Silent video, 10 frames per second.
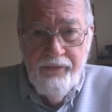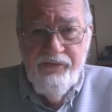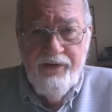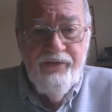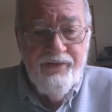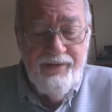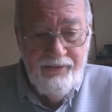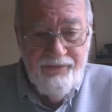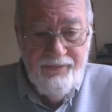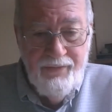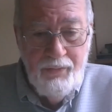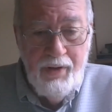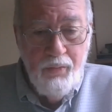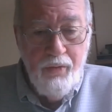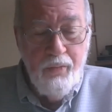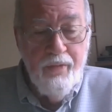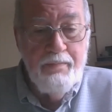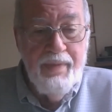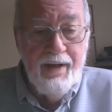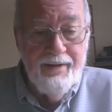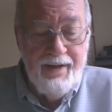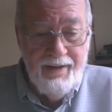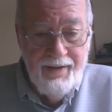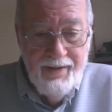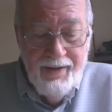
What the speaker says: the 60s. We were rebelling.